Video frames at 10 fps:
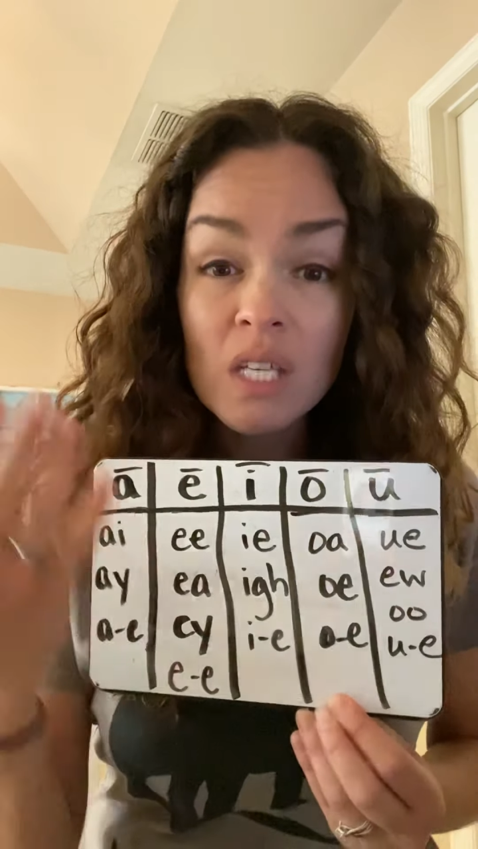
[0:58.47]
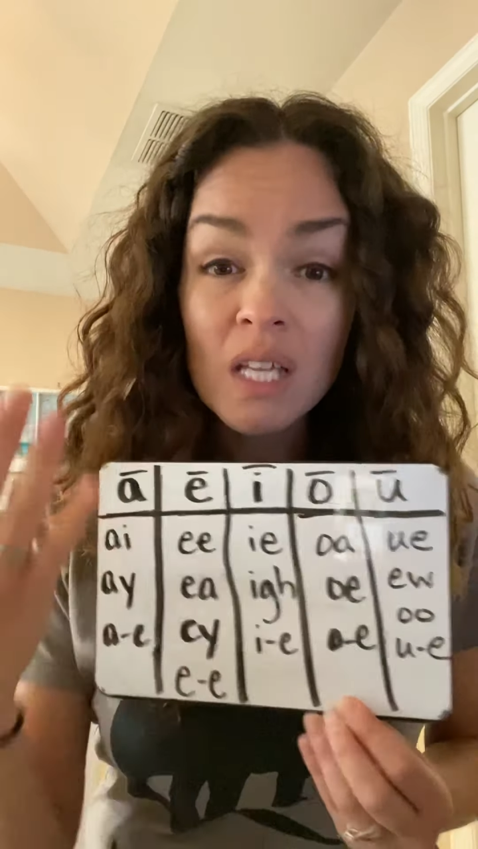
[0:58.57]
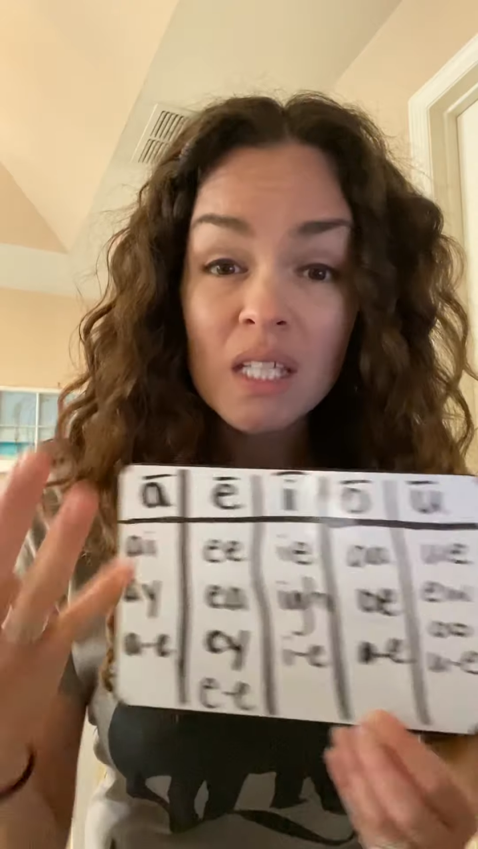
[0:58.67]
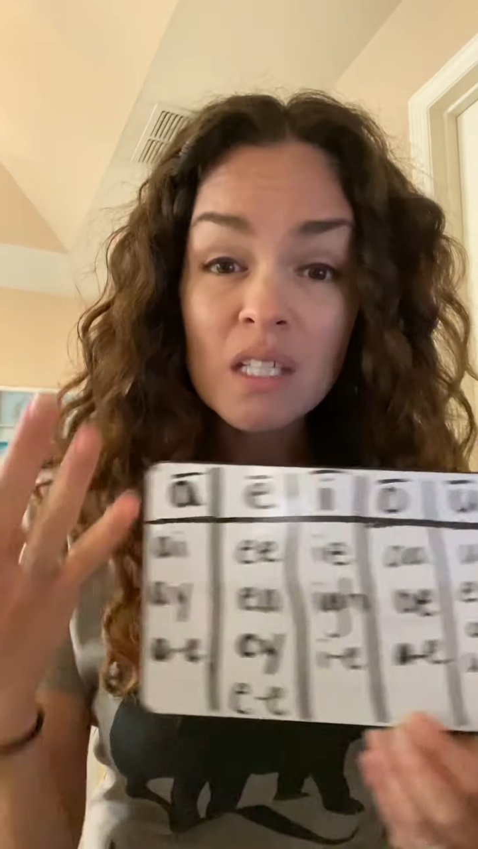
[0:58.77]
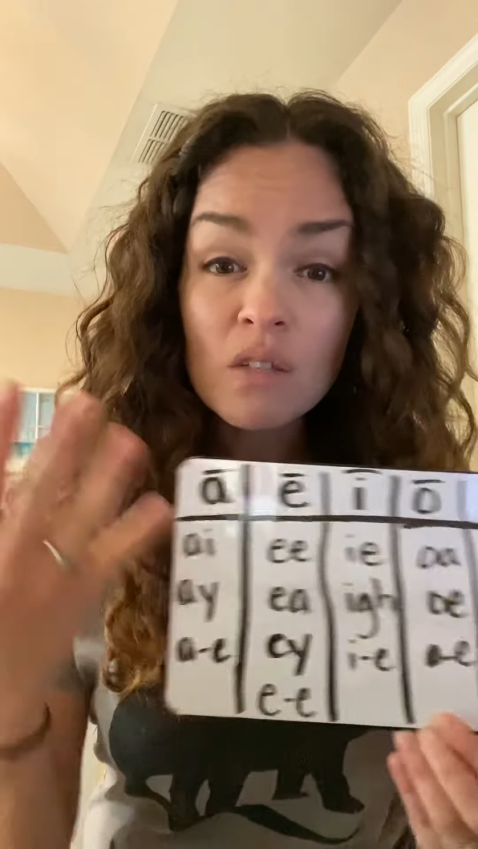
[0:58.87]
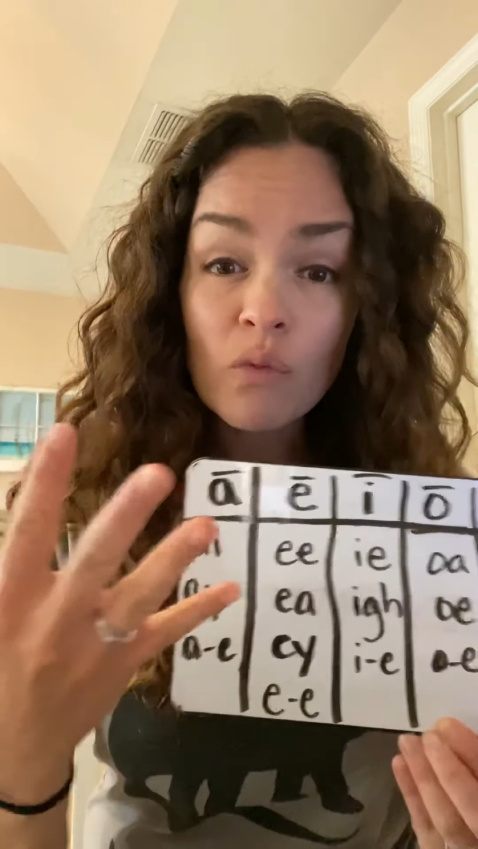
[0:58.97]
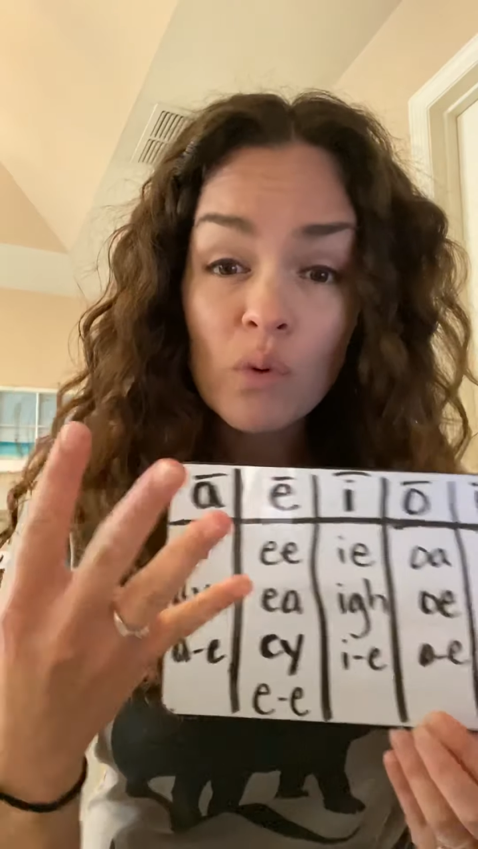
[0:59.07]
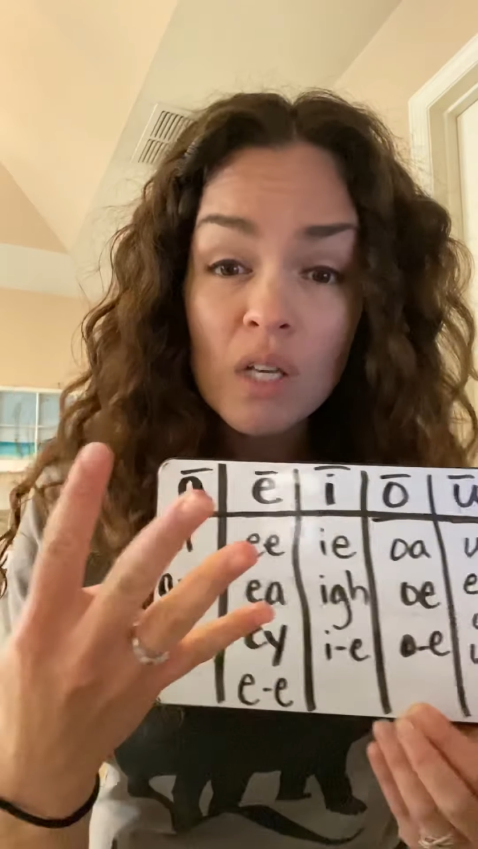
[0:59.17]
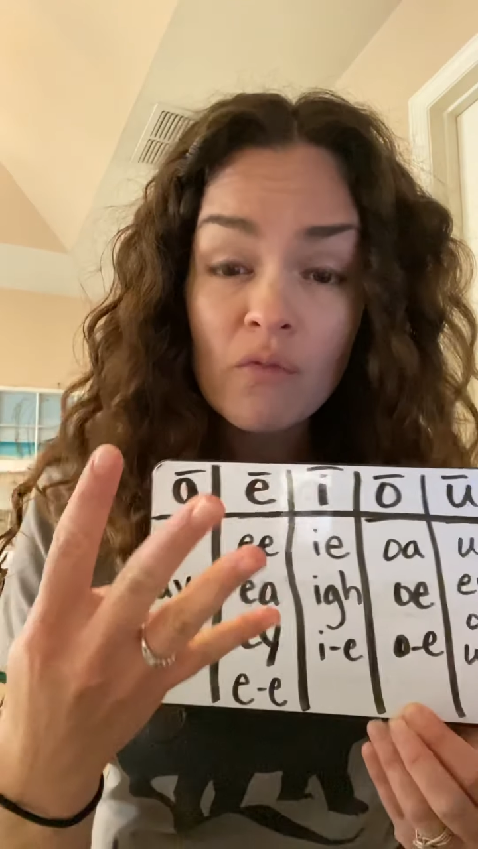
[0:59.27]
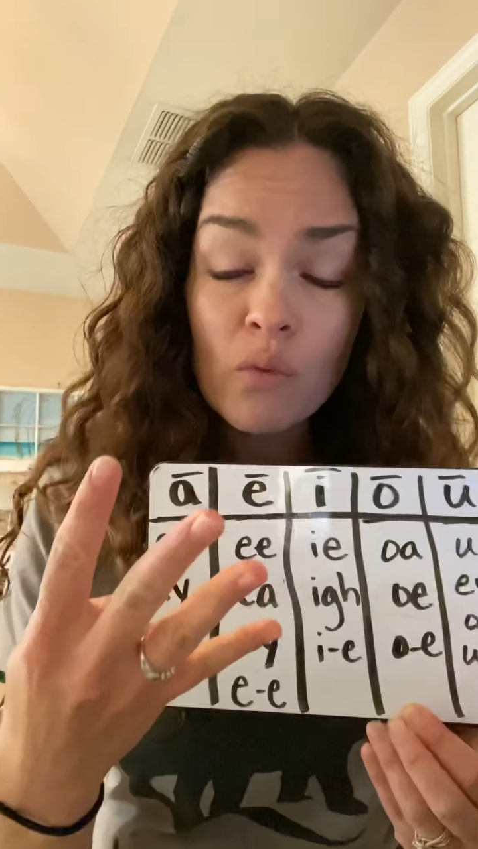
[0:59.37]
at least
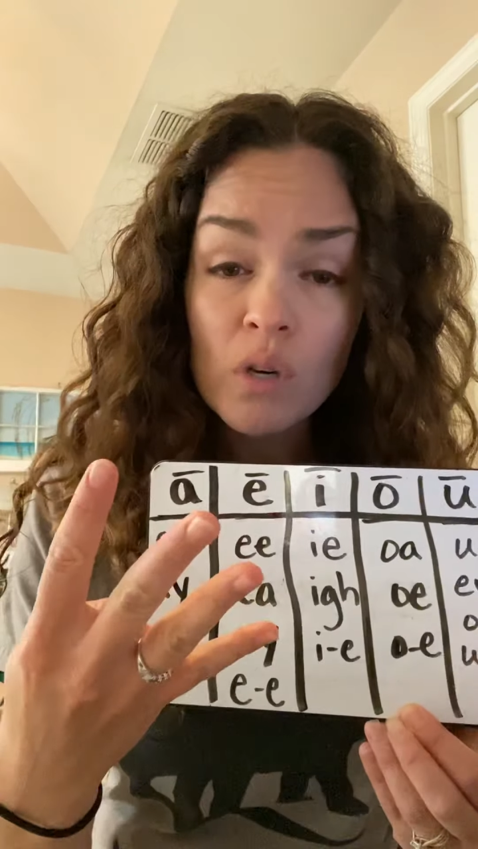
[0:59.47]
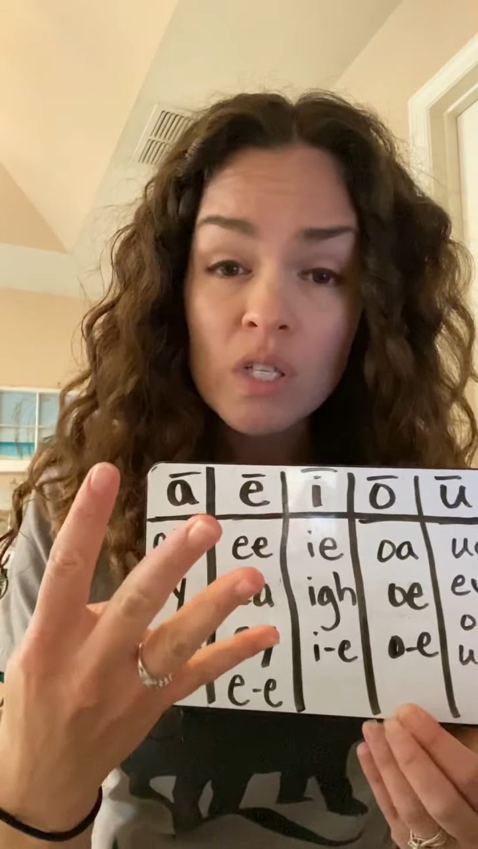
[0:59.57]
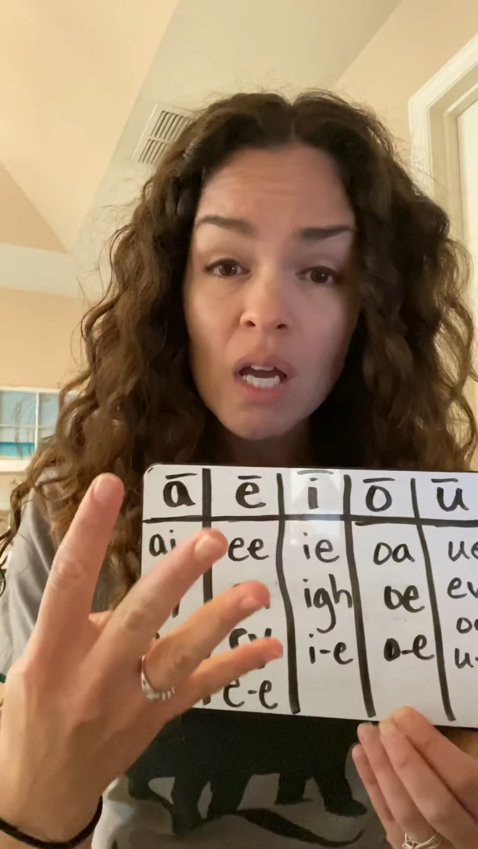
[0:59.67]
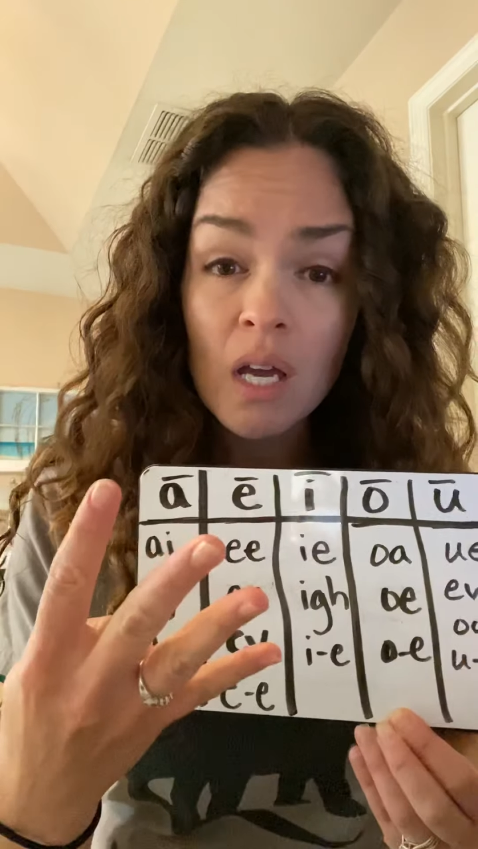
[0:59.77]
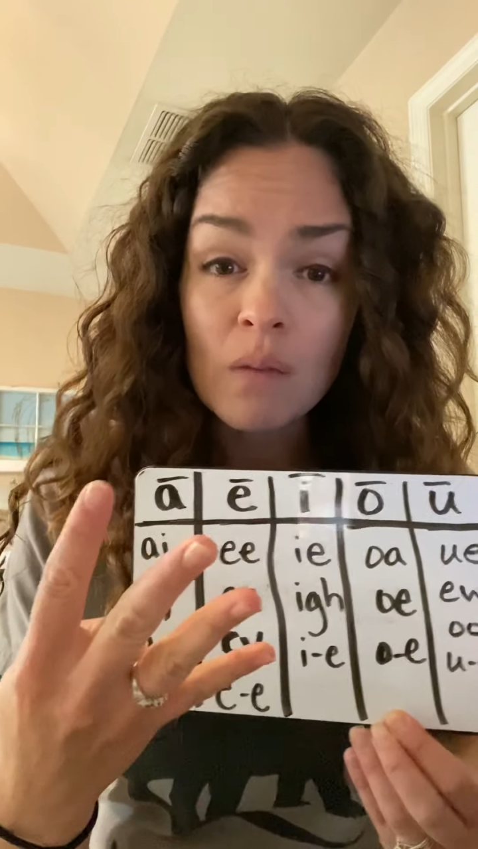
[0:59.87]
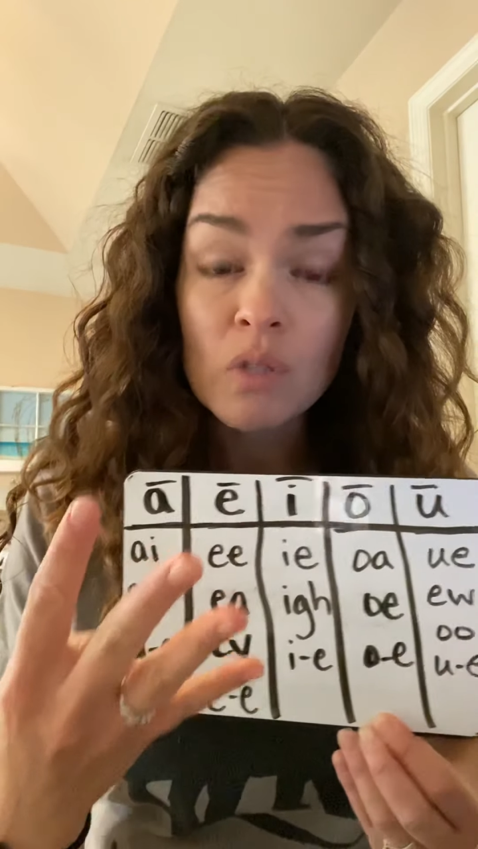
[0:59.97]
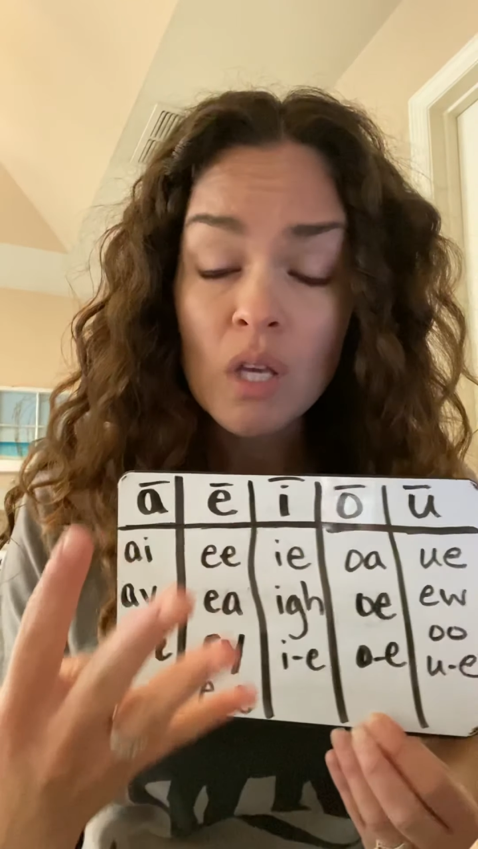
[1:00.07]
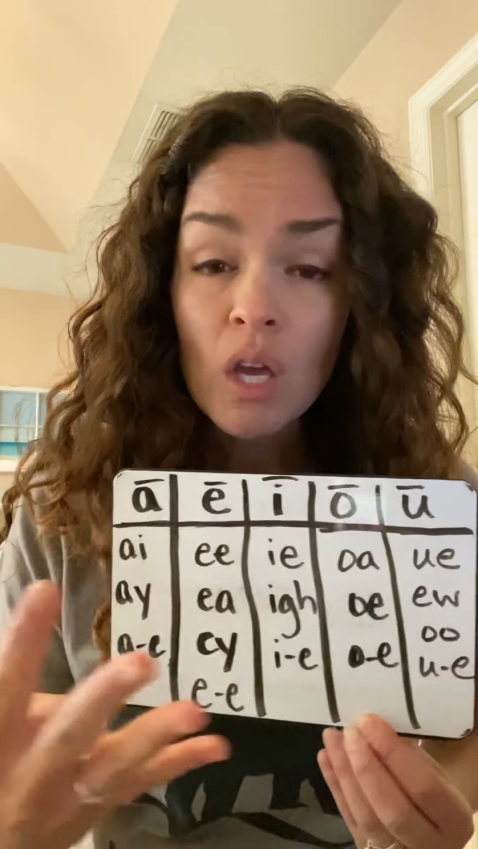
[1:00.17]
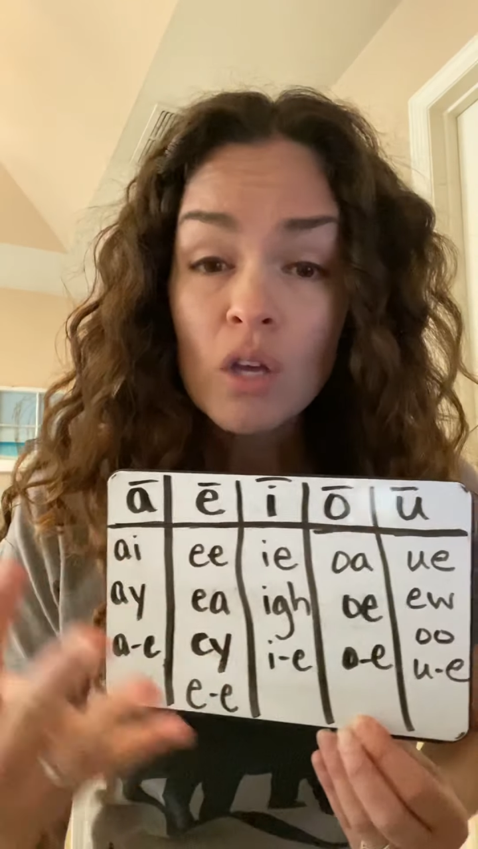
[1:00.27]
44 times.